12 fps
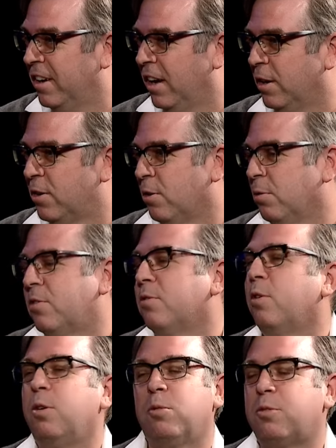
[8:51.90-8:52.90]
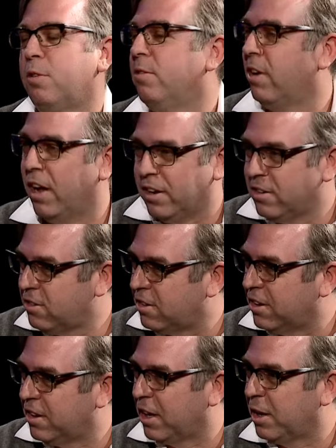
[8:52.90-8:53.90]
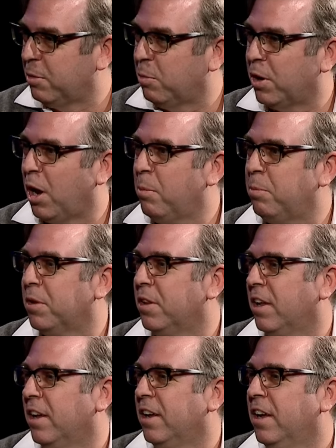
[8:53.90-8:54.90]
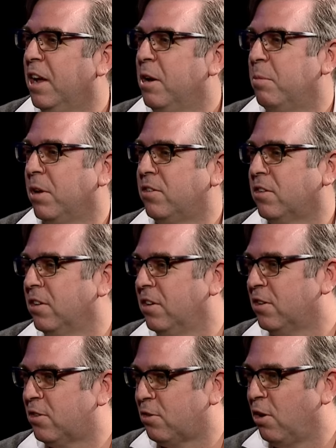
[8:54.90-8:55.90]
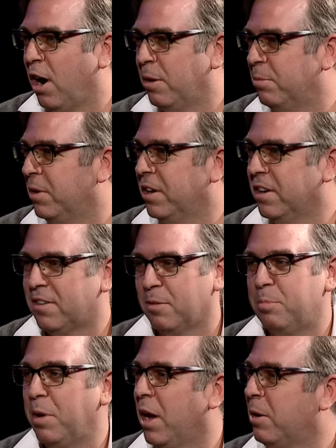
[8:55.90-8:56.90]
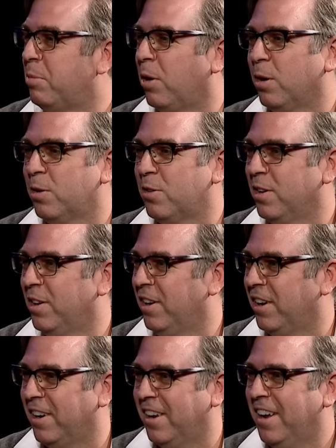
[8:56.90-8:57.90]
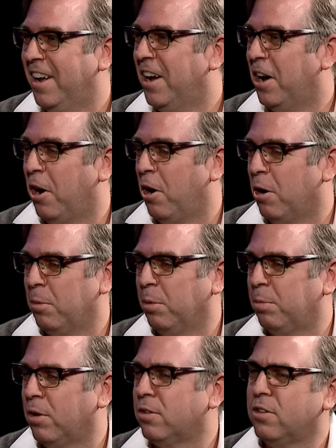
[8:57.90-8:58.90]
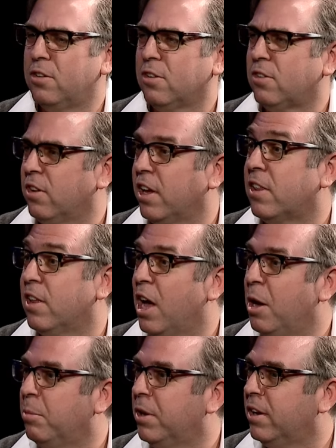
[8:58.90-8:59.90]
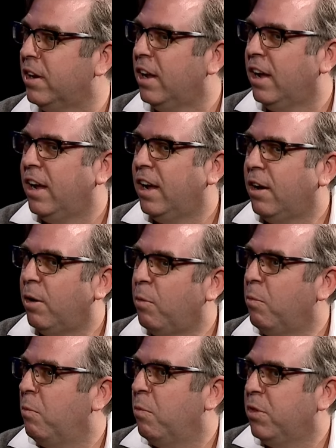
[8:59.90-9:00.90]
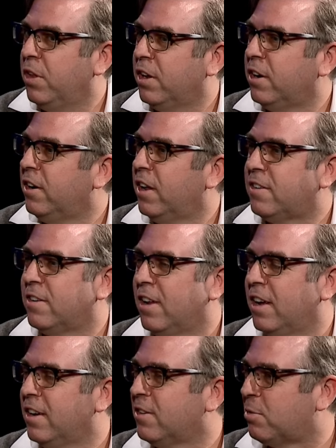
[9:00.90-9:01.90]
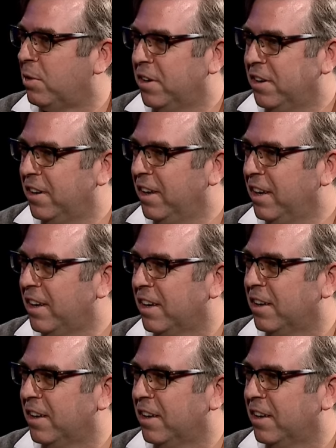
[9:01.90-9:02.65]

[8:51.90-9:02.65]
And so it was, it was revenge, and they went up and they basically described me as a bad person and a horrible person just like them. And the internet today, it's written in ink,